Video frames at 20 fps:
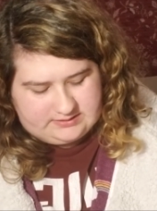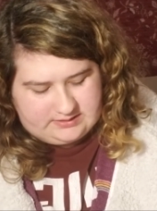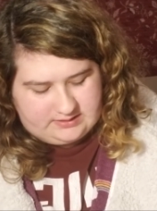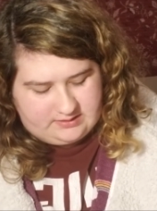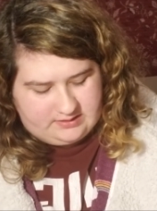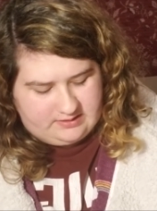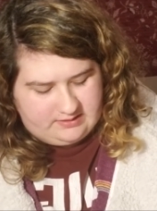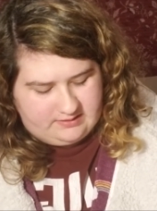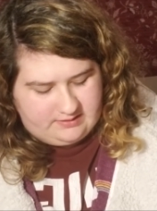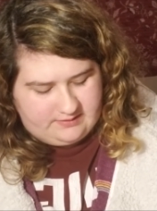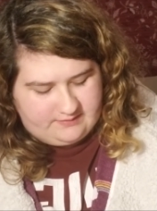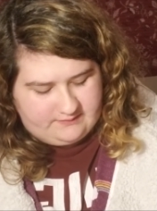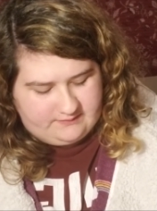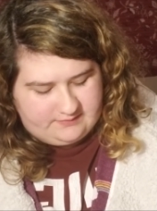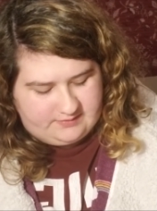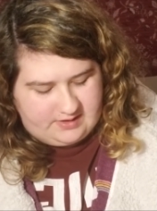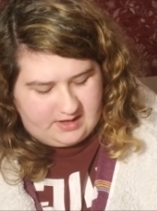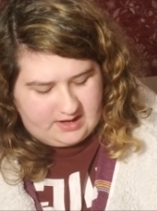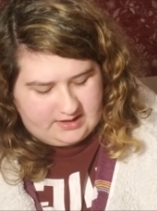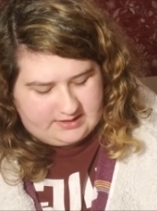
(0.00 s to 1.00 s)
the
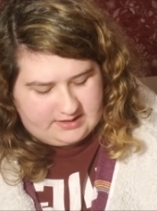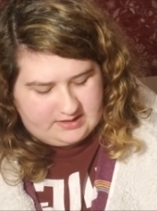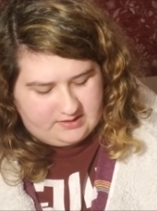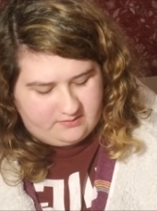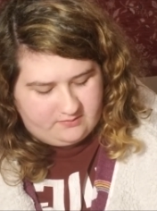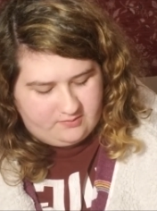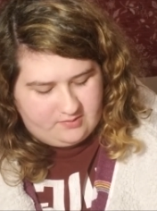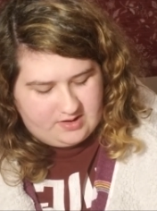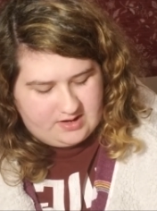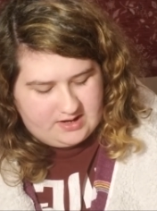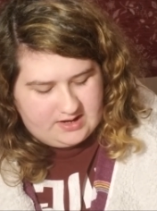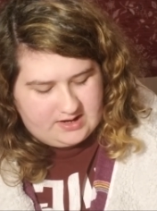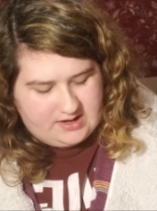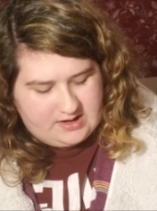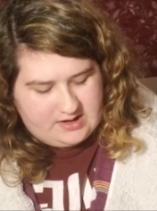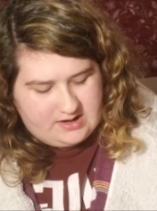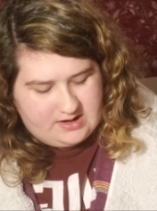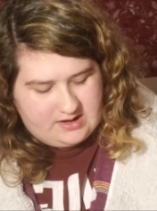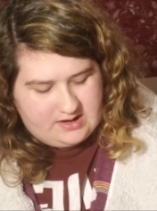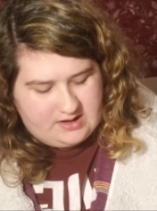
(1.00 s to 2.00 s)
vlogging one,